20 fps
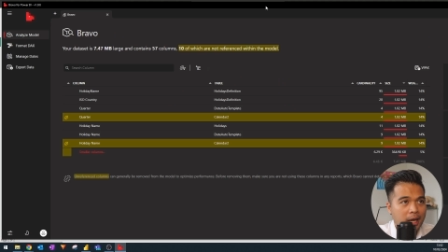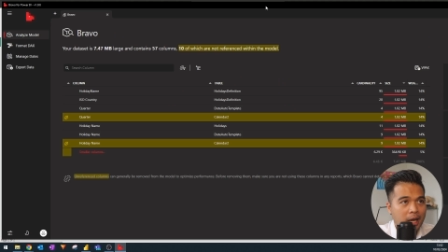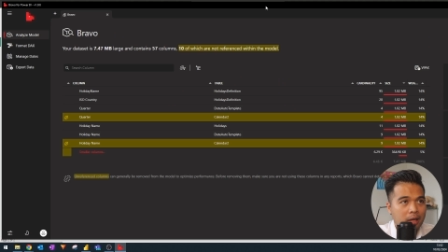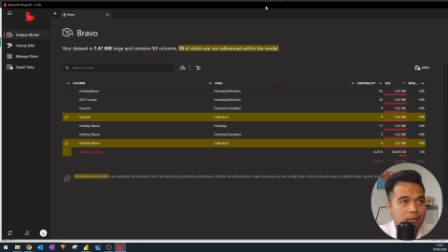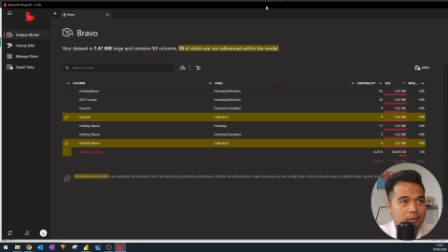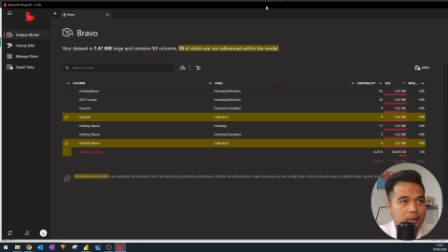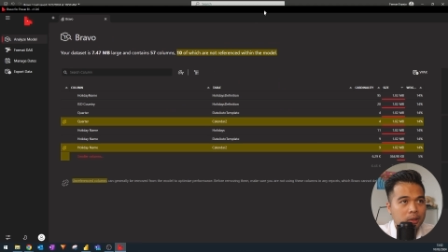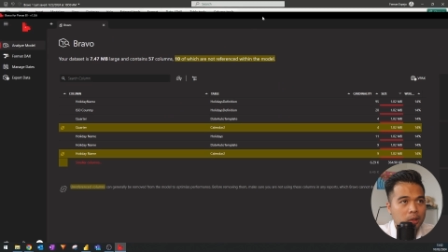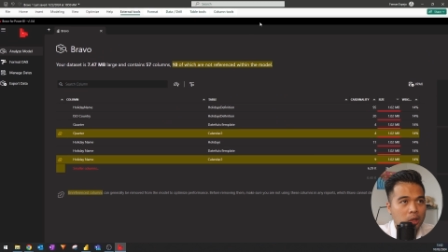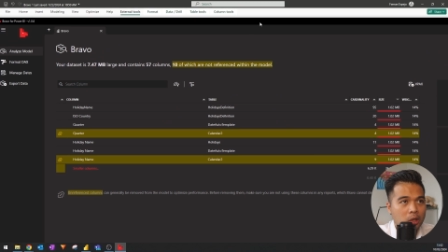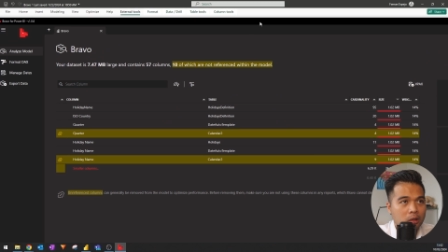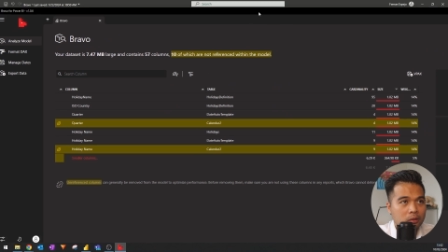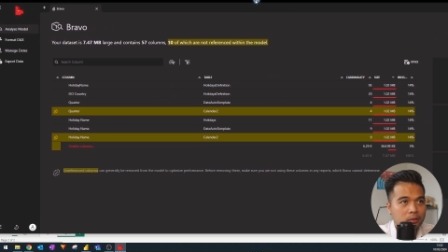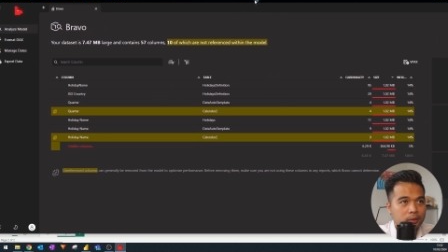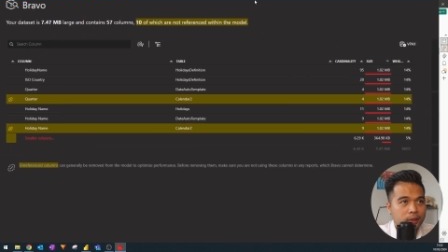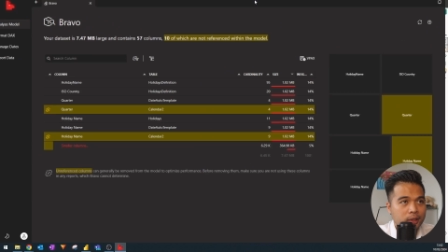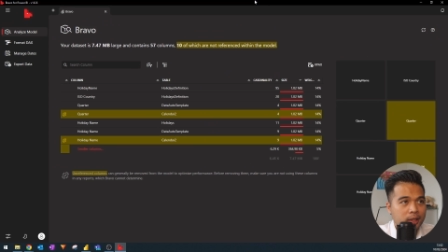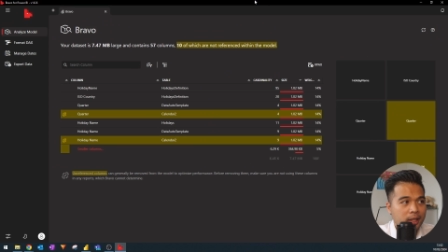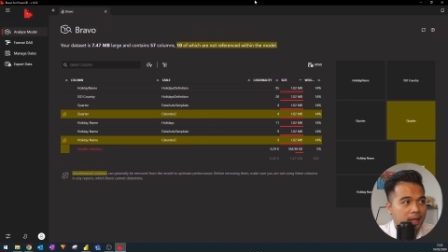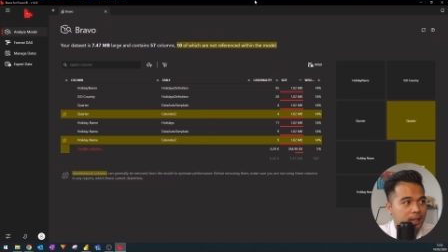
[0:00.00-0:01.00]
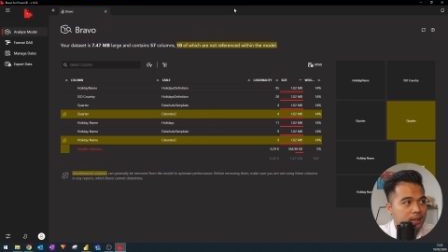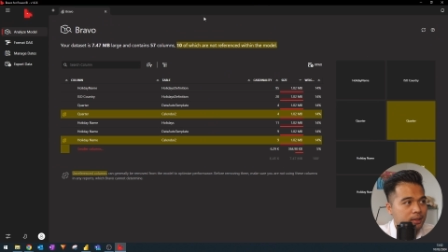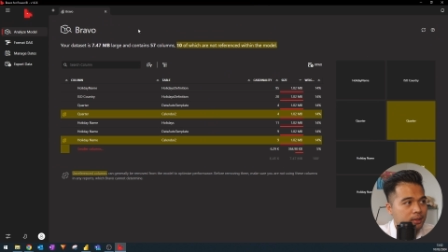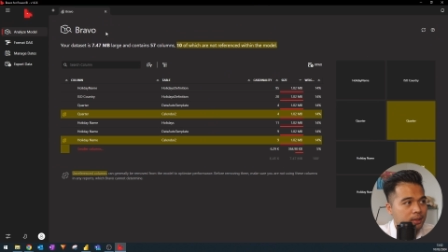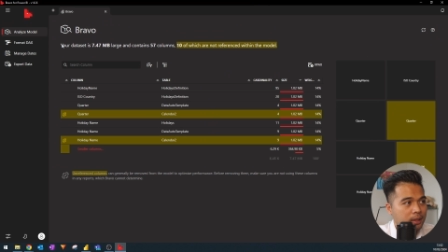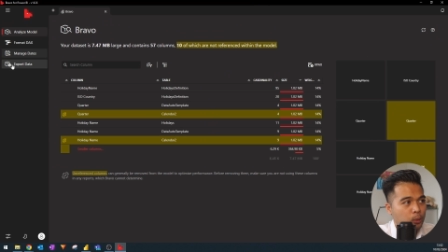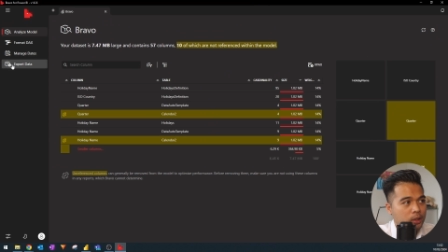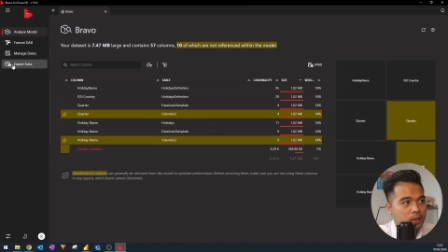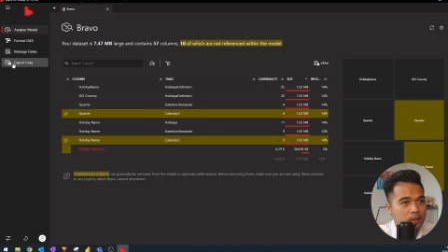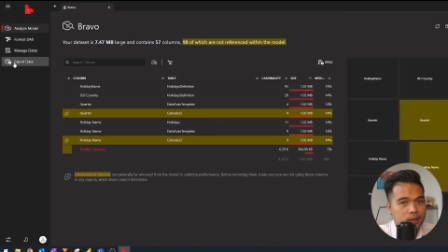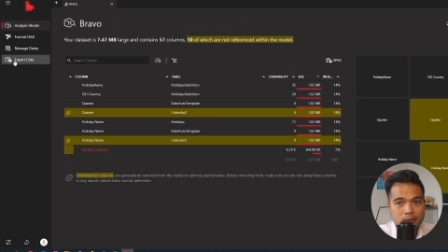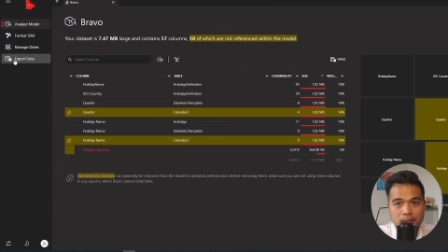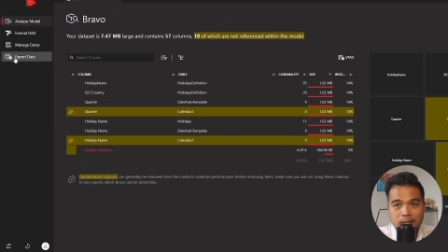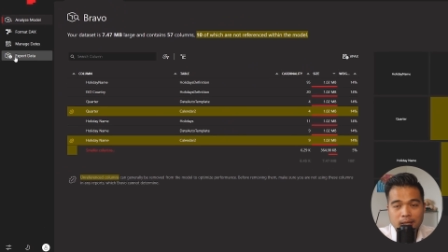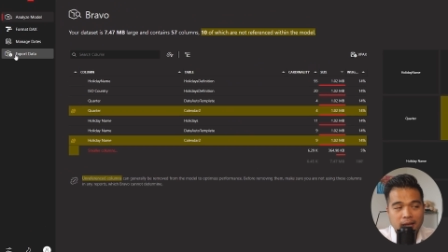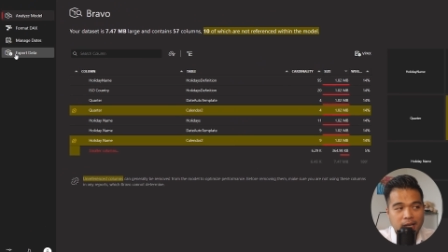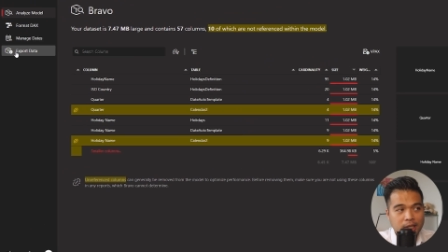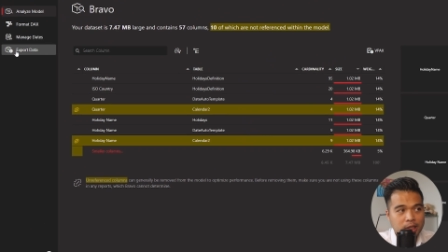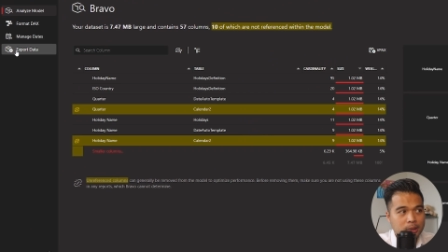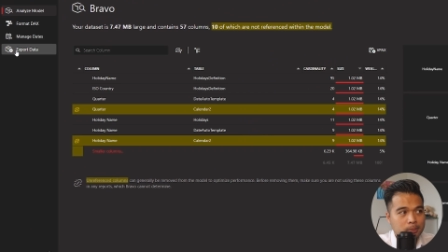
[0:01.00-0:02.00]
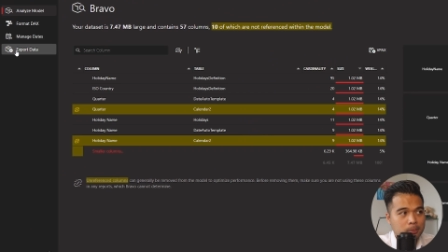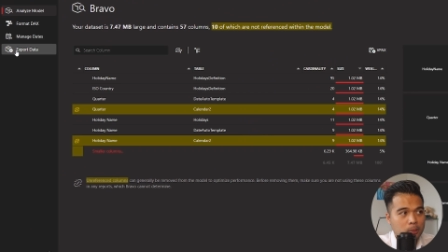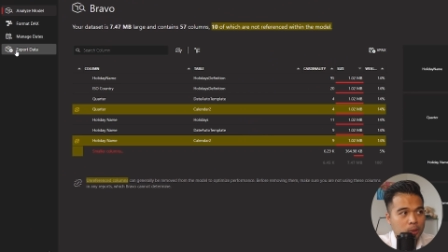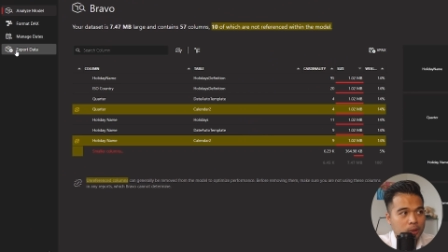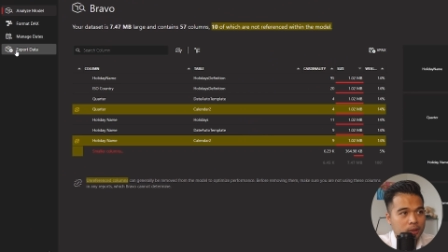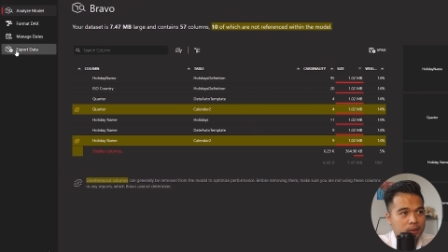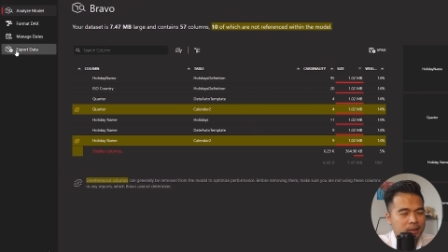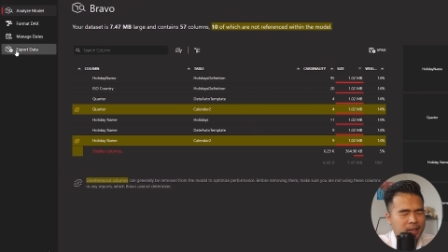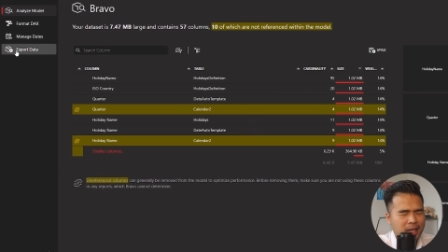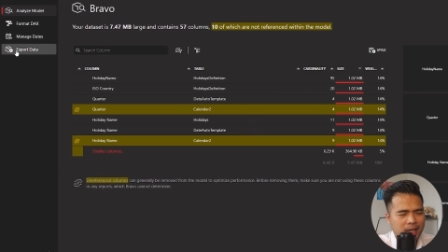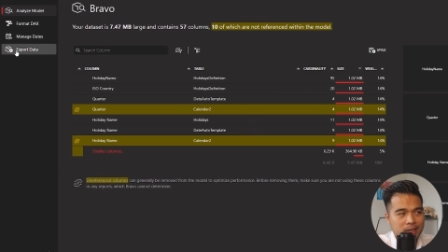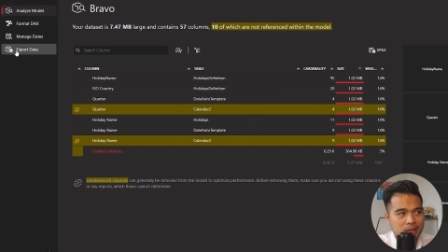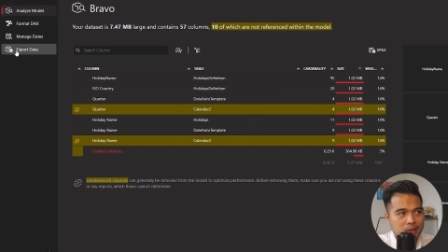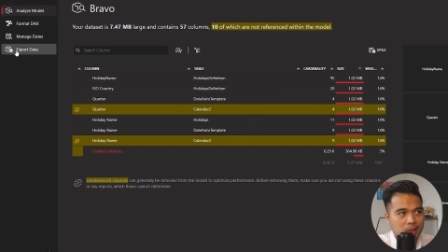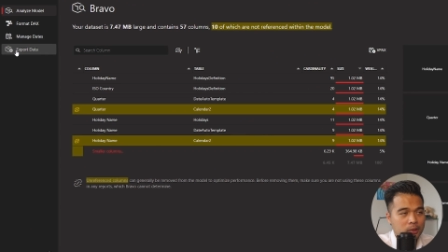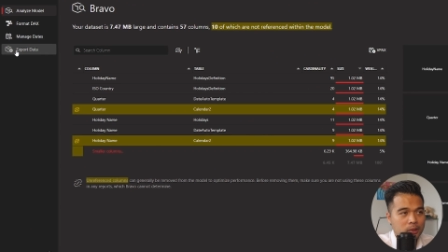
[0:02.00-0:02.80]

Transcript: haven't covered yet, which is the export data.